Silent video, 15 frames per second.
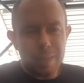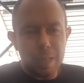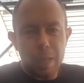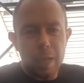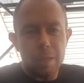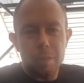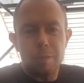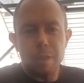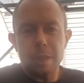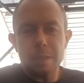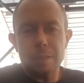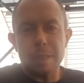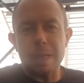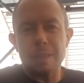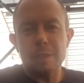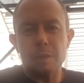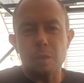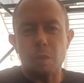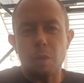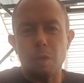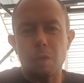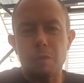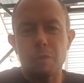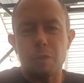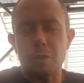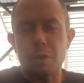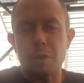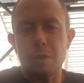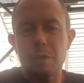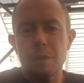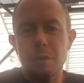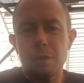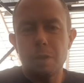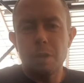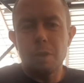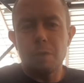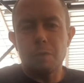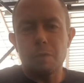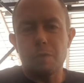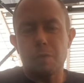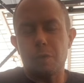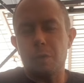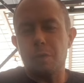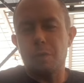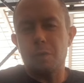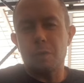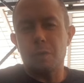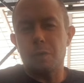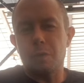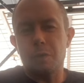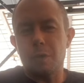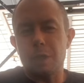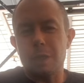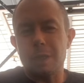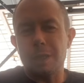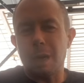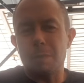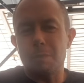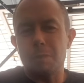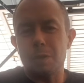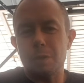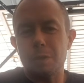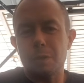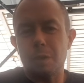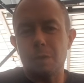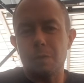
I think that's all for the numbers